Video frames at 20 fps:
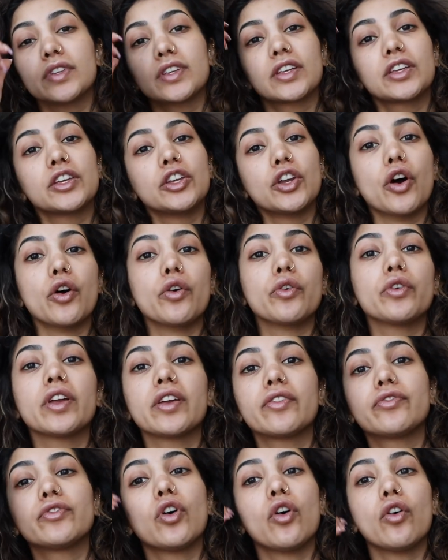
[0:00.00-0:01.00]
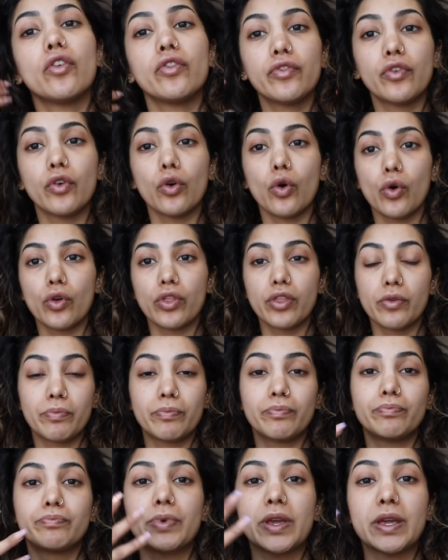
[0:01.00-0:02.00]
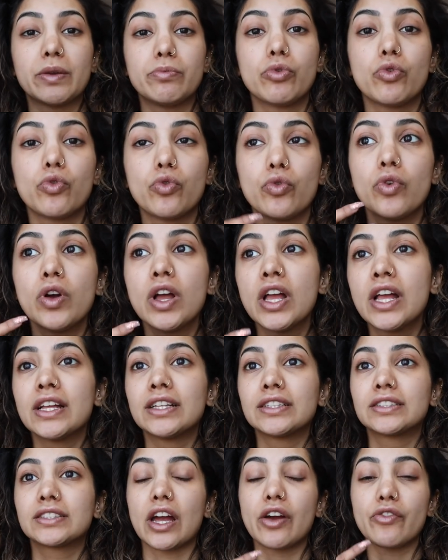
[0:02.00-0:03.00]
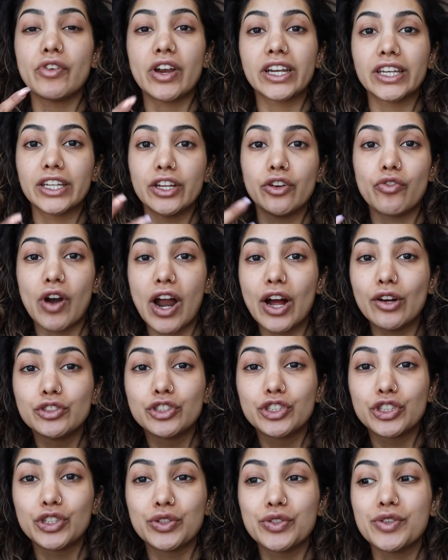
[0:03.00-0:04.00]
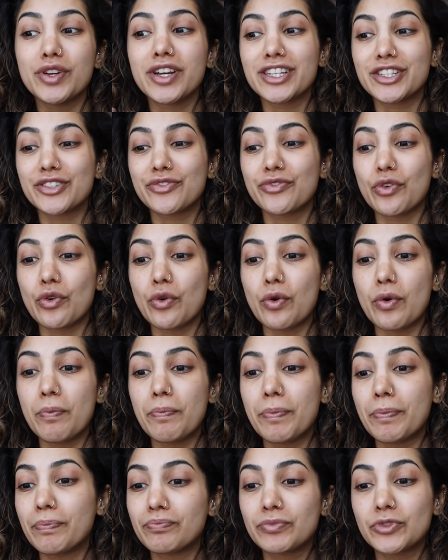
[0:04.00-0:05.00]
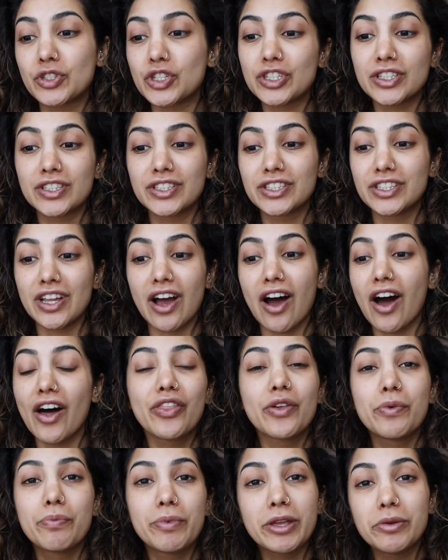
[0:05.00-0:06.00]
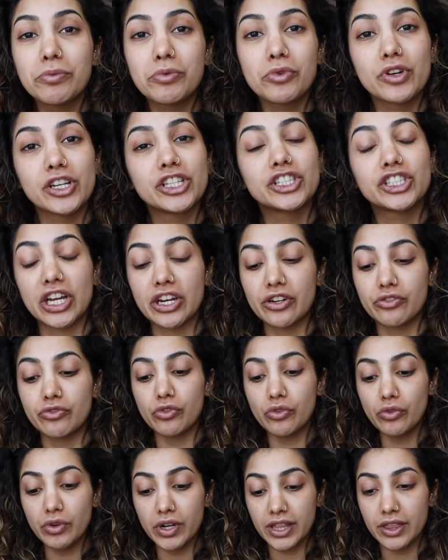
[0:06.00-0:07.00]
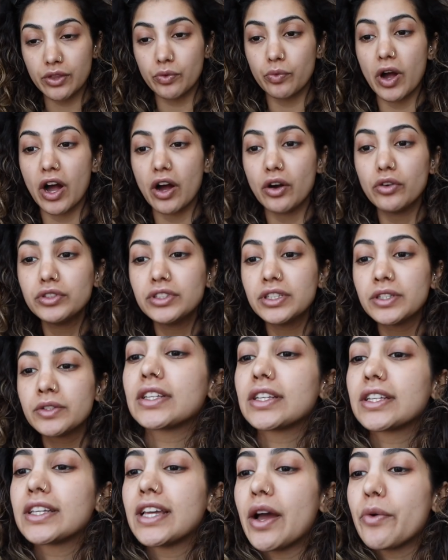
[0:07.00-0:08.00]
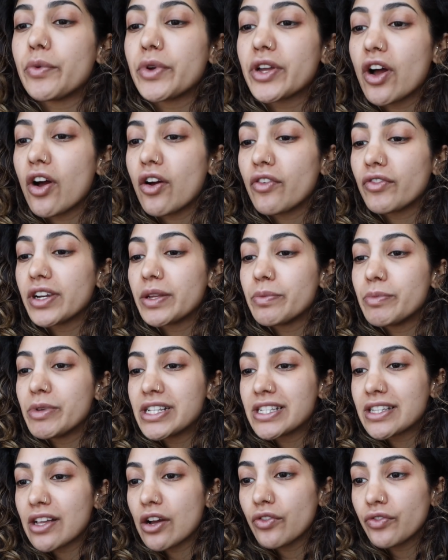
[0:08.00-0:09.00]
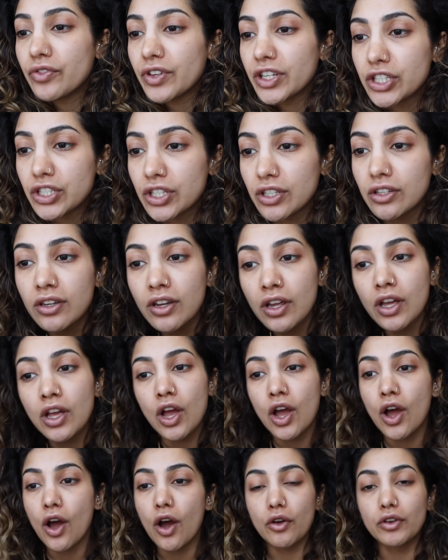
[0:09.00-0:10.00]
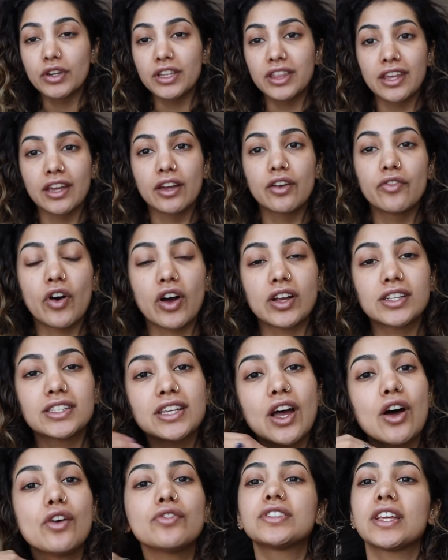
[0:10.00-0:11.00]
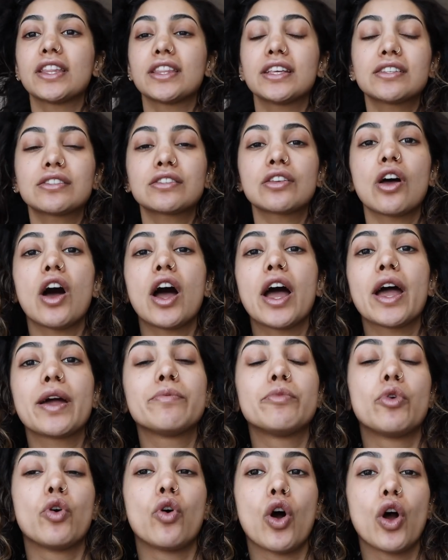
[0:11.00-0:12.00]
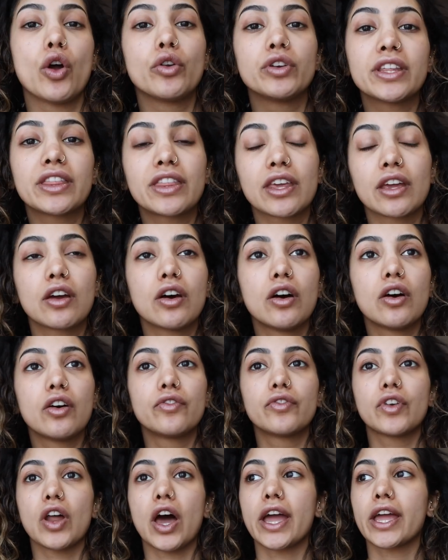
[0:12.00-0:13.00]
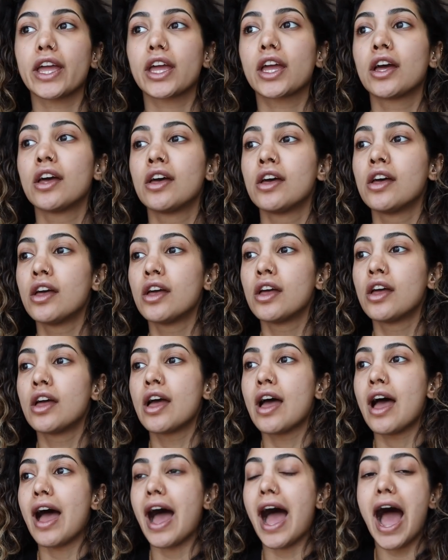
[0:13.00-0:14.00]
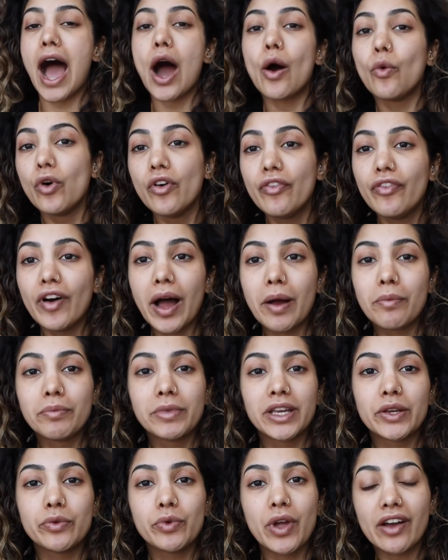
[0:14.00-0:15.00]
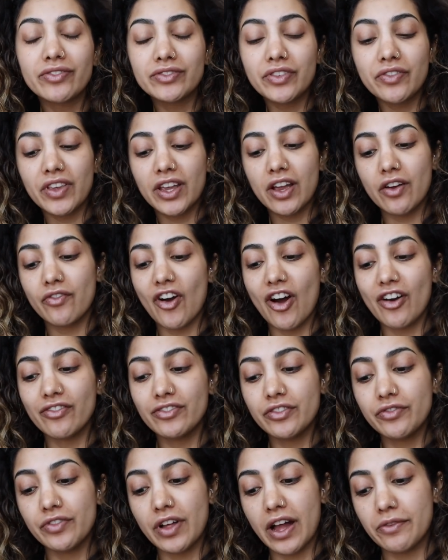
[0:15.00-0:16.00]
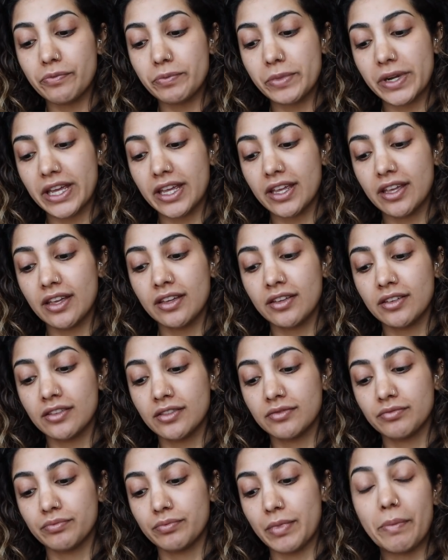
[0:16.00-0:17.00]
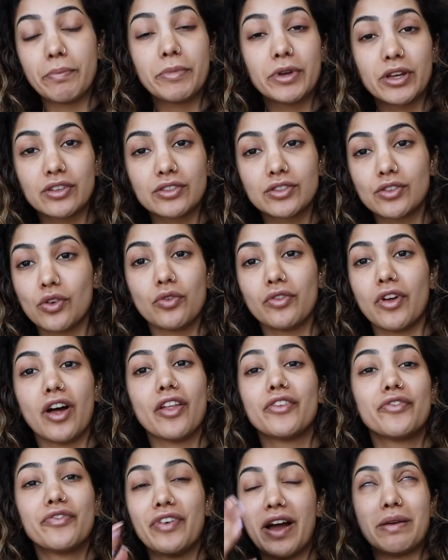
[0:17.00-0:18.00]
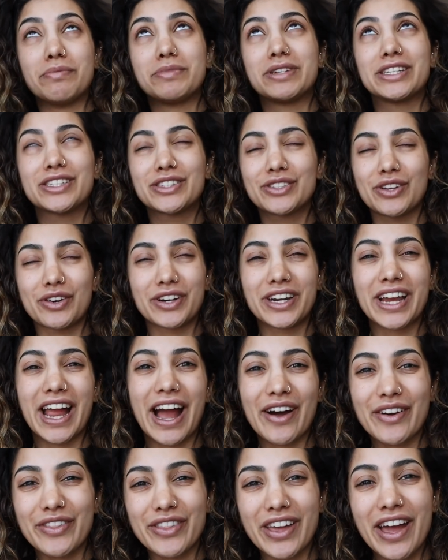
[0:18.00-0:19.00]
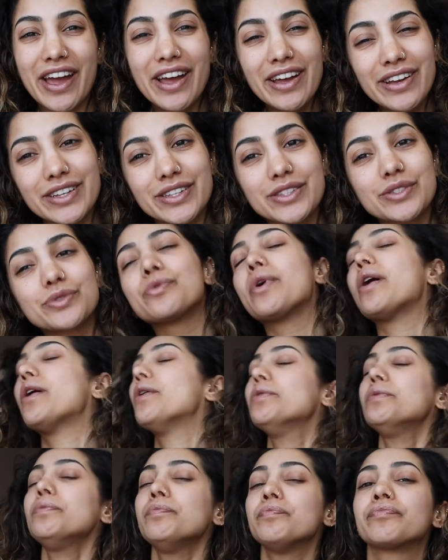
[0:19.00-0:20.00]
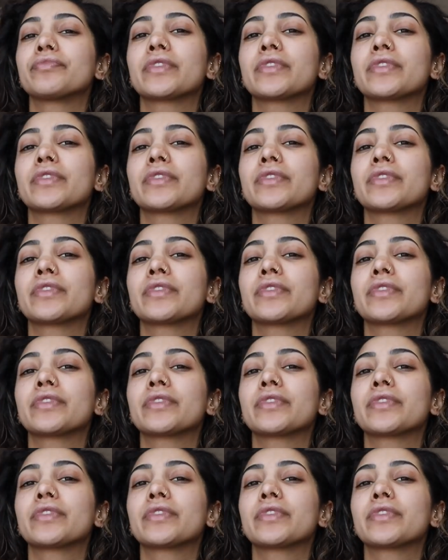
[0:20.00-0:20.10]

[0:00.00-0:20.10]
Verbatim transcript: You know, if not for the people directly around you, it's for just other people in general in the world. Yeah, we can't really be selfish and only think of ourselves at this time, or only think of like our family. We have to think of other family members, or other families, sorry, out there as well.